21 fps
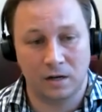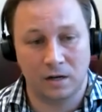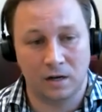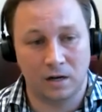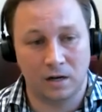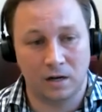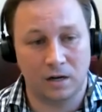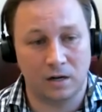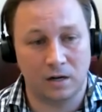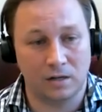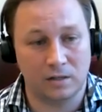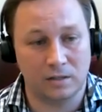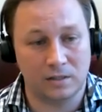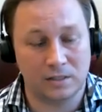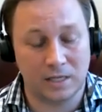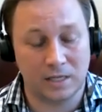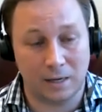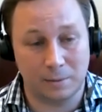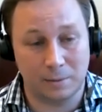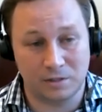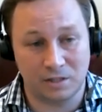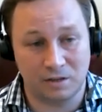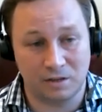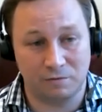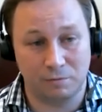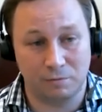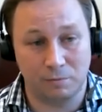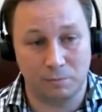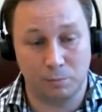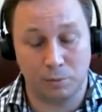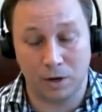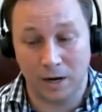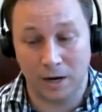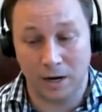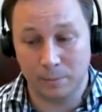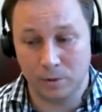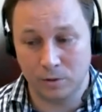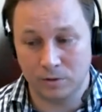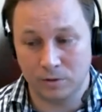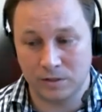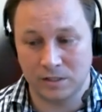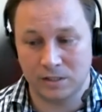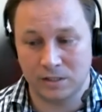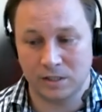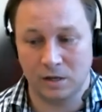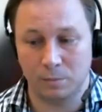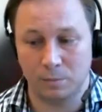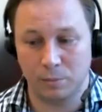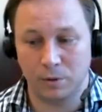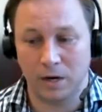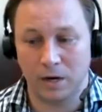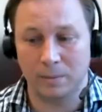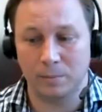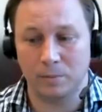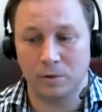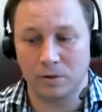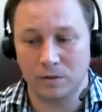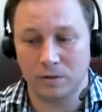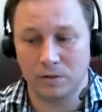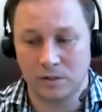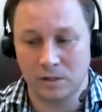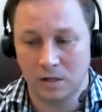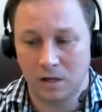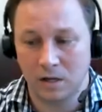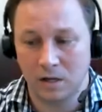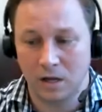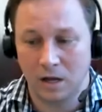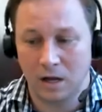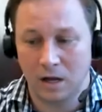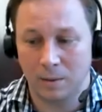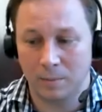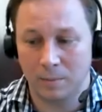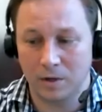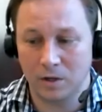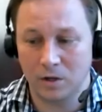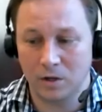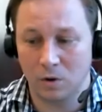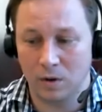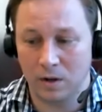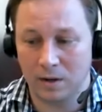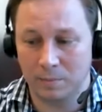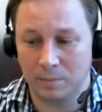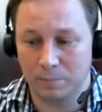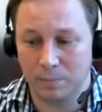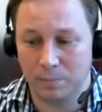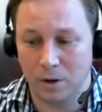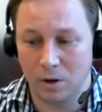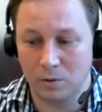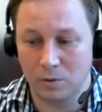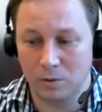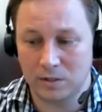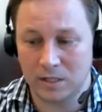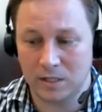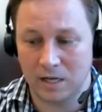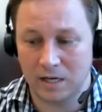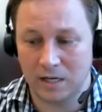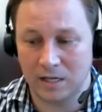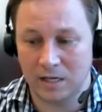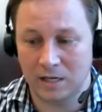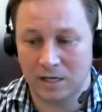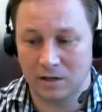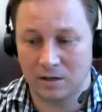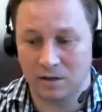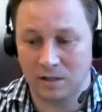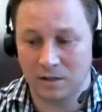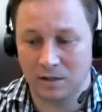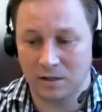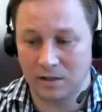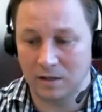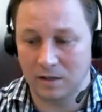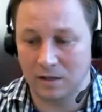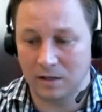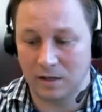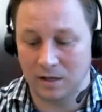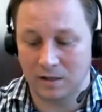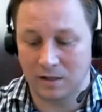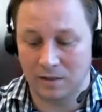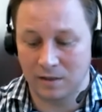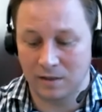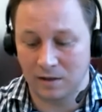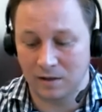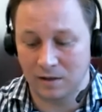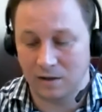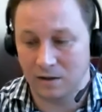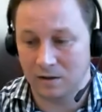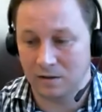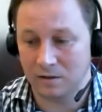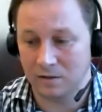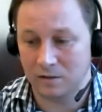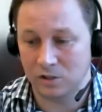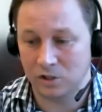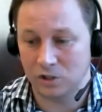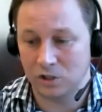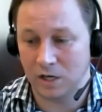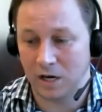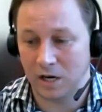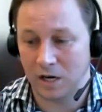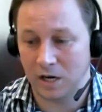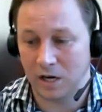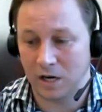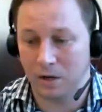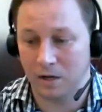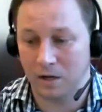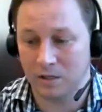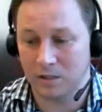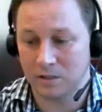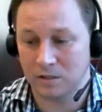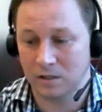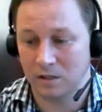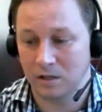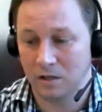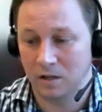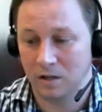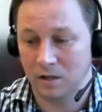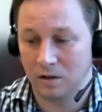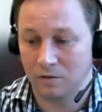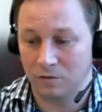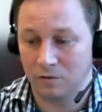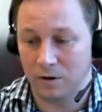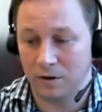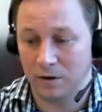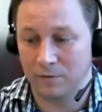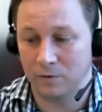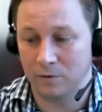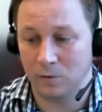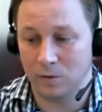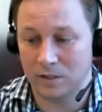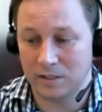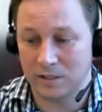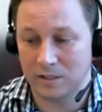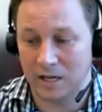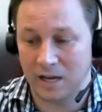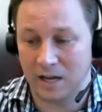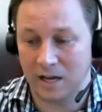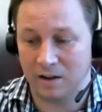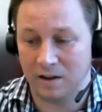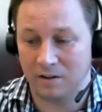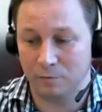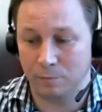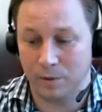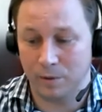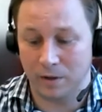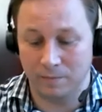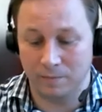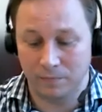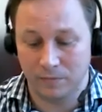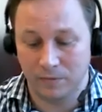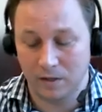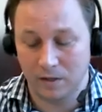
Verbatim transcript: uh, types of primals and subprimals. I'm going to go ahead and post that here in, in the chat box for everyone to have. But